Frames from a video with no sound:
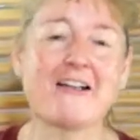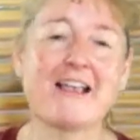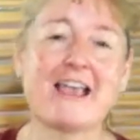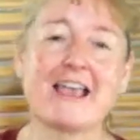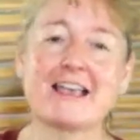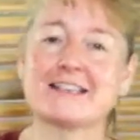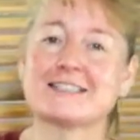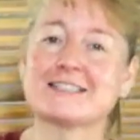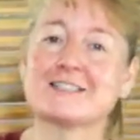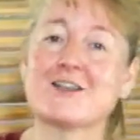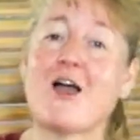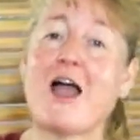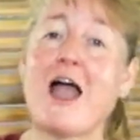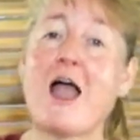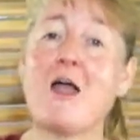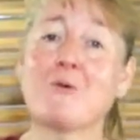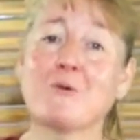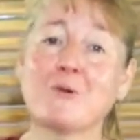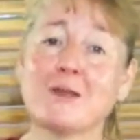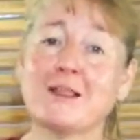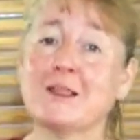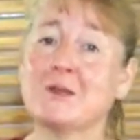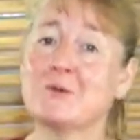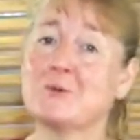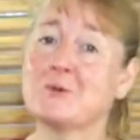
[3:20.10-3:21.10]
okay, so I
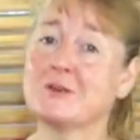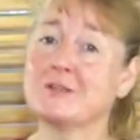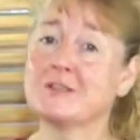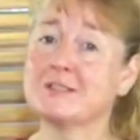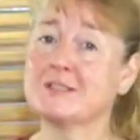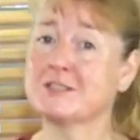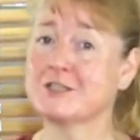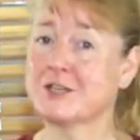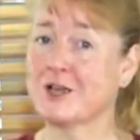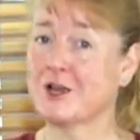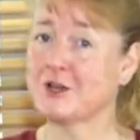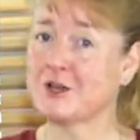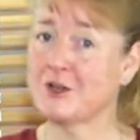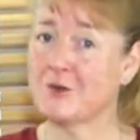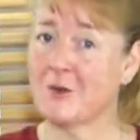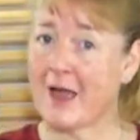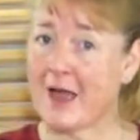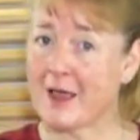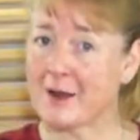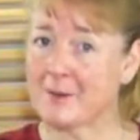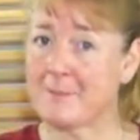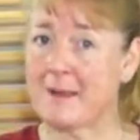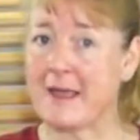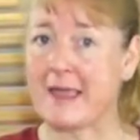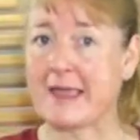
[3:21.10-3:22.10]
really wanted to show you
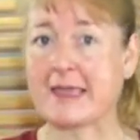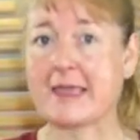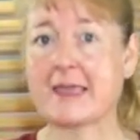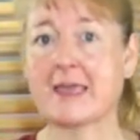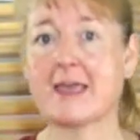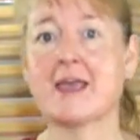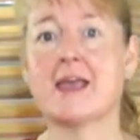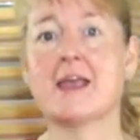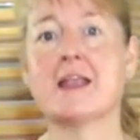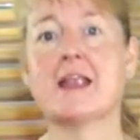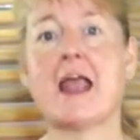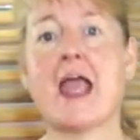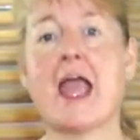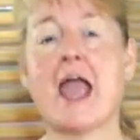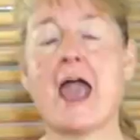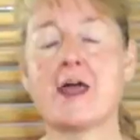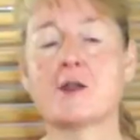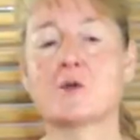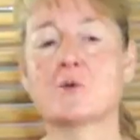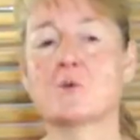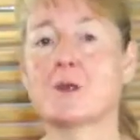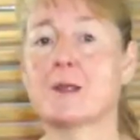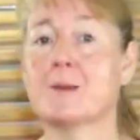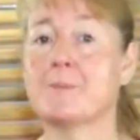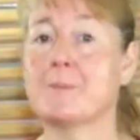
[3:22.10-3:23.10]
how to make it, how
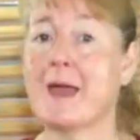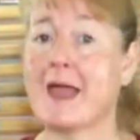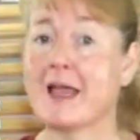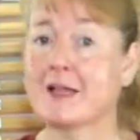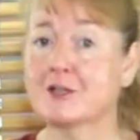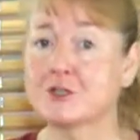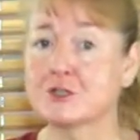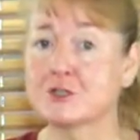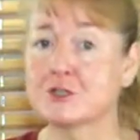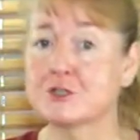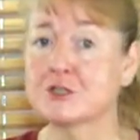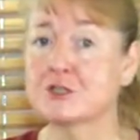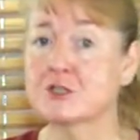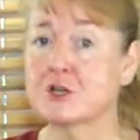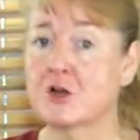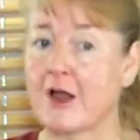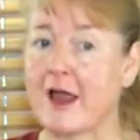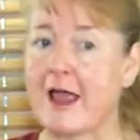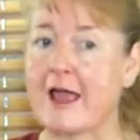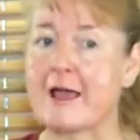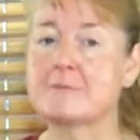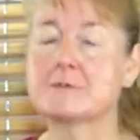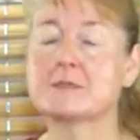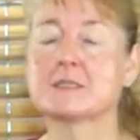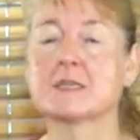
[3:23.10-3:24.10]
to rebatch your
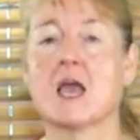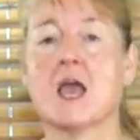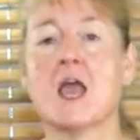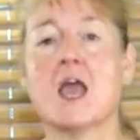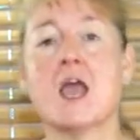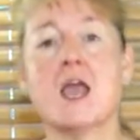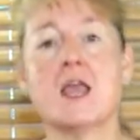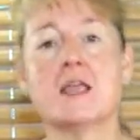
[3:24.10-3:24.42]
scraps.